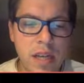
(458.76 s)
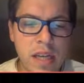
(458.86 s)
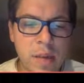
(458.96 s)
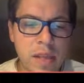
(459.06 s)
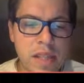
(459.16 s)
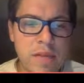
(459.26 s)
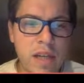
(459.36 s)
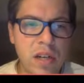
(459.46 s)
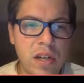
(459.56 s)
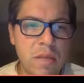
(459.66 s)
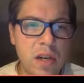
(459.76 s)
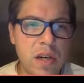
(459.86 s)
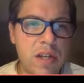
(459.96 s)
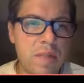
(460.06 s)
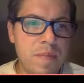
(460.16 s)
keep the severity in
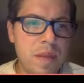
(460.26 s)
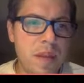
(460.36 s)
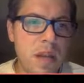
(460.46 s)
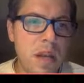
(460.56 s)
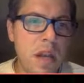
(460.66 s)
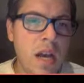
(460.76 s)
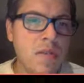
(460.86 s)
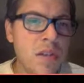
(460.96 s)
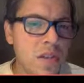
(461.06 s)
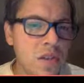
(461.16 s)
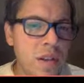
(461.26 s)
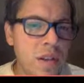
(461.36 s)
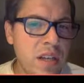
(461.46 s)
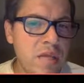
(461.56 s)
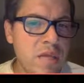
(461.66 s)
mind. I was also
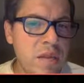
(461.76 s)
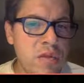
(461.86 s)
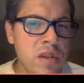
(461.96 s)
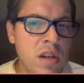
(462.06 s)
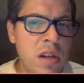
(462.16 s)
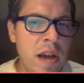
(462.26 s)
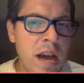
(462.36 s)
feeling confused on